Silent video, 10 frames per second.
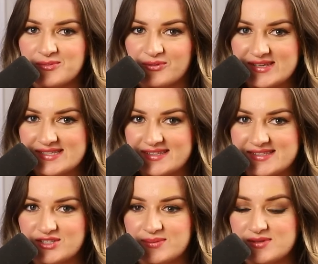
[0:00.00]
presence
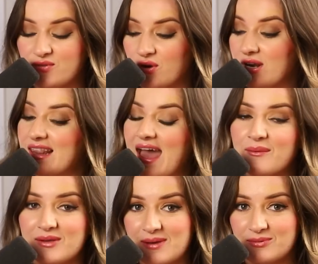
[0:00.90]
in terms of not
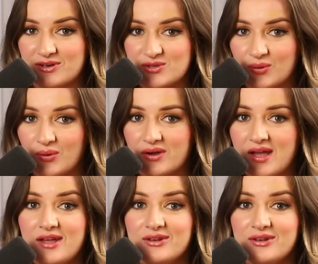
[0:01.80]
allowing people to talk,